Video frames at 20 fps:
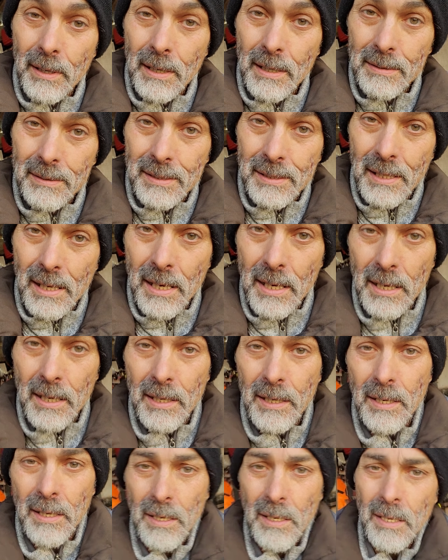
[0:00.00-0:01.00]
and
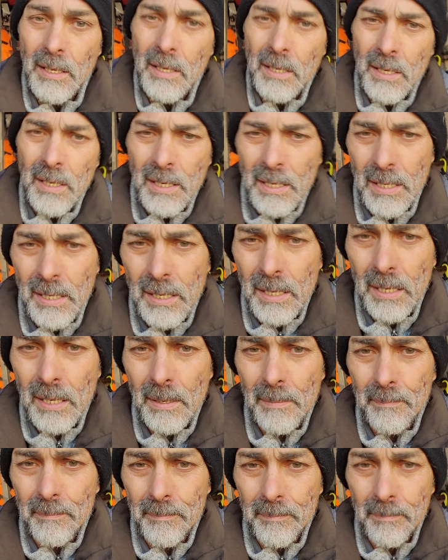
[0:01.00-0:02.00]
say,
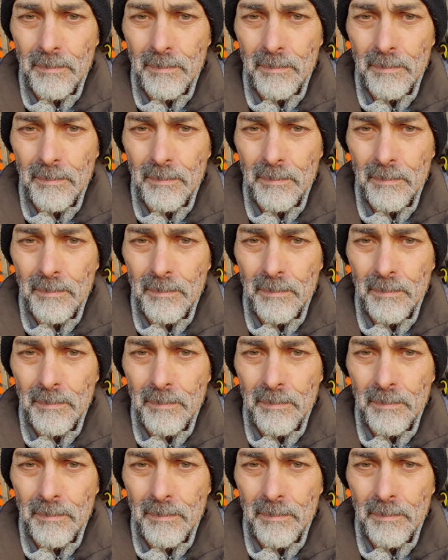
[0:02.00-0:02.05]
uh,